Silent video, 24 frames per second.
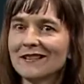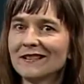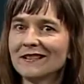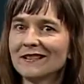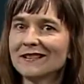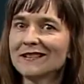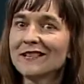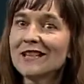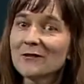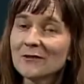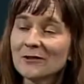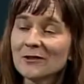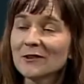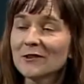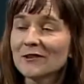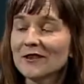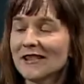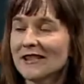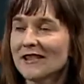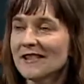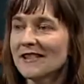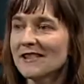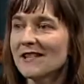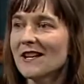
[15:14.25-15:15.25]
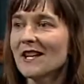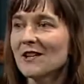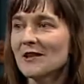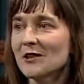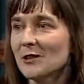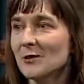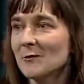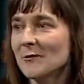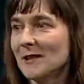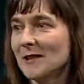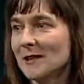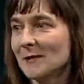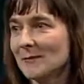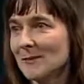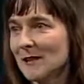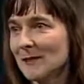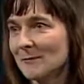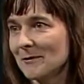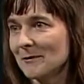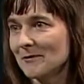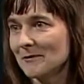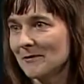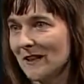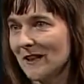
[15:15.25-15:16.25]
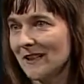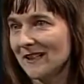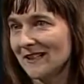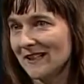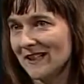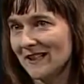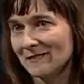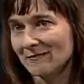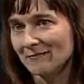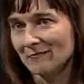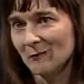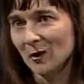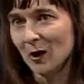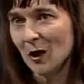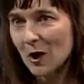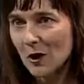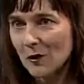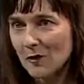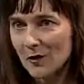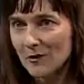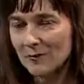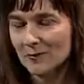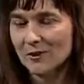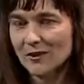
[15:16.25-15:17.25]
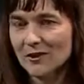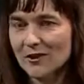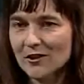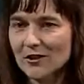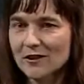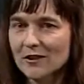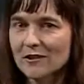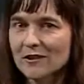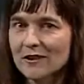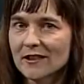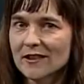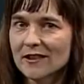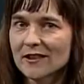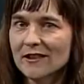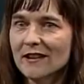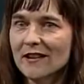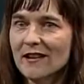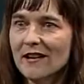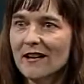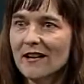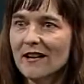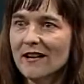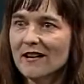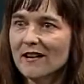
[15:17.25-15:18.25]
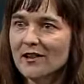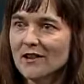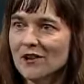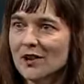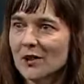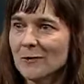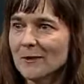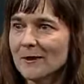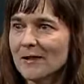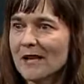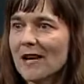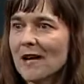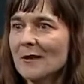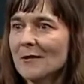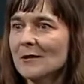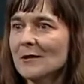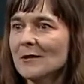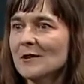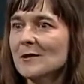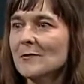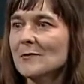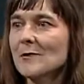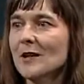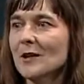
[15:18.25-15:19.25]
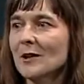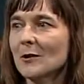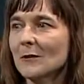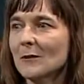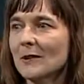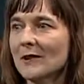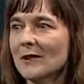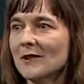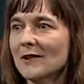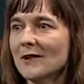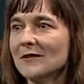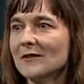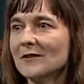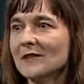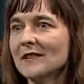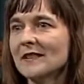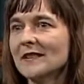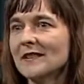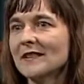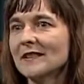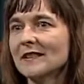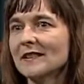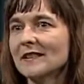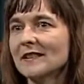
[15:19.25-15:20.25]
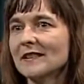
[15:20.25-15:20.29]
Nevertheless, not too many people find that all that reassuring, and Schopenhauer is well aware of it.